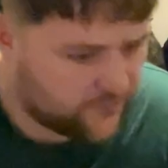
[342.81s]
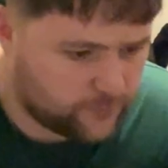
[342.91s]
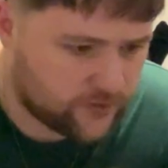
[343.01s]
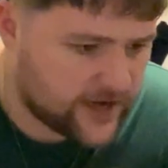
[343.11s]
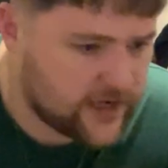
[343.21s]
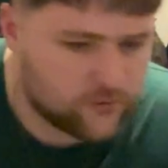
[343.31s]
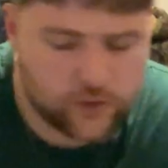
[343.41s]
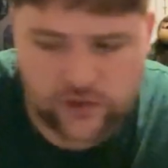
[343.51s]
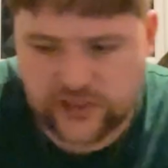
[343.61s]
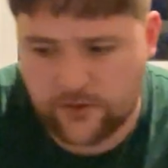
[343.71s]
if Barella
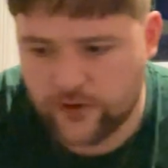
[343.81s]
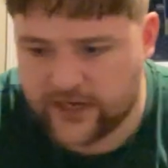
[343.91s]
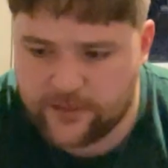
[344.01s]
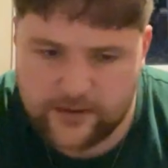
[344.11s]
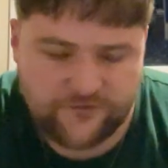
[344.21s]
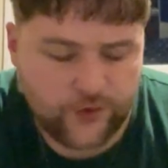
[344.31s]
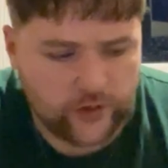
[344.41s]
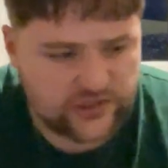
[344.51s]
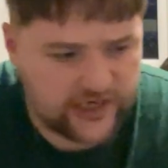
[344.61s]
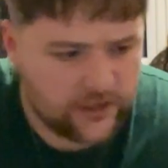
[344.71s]
or someone in the midfield
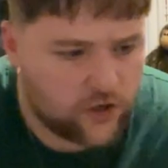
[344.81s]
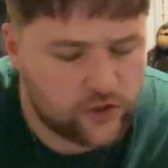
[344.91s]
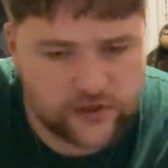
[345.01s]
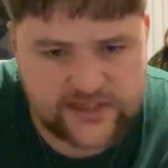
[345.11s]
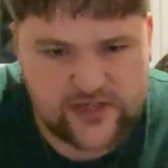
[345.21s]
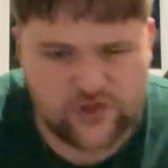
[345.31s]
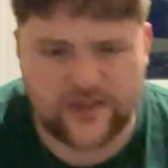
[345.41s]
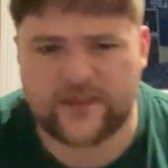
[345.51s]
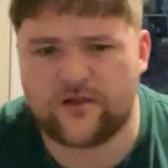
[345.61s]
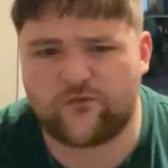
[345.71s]
like Canoglu's injured,
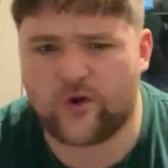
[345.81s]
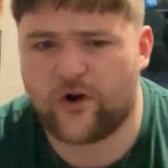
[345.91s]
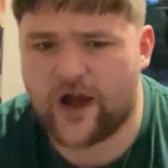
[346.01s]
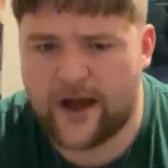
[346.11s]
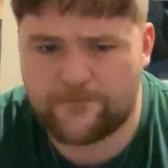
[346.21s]
then you've got